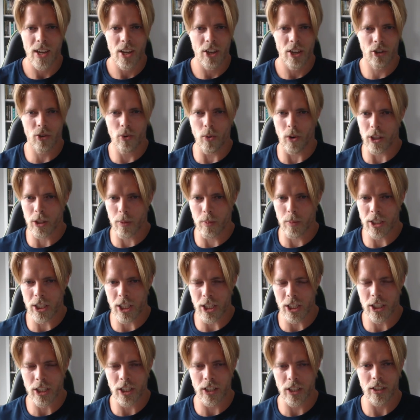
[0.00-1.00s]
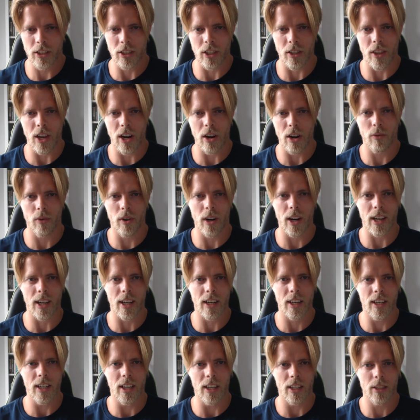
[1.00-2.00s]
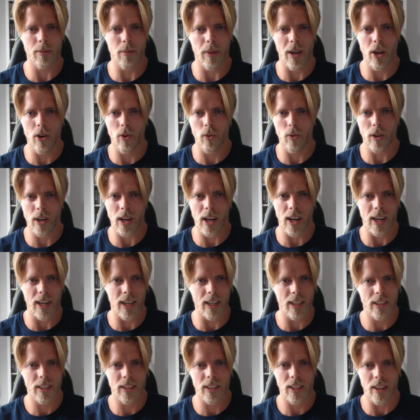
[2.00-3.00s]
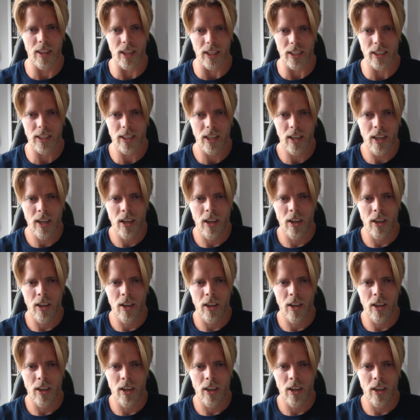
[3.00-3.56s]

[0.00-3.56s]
squat position, so therefore I can teach my own clients this.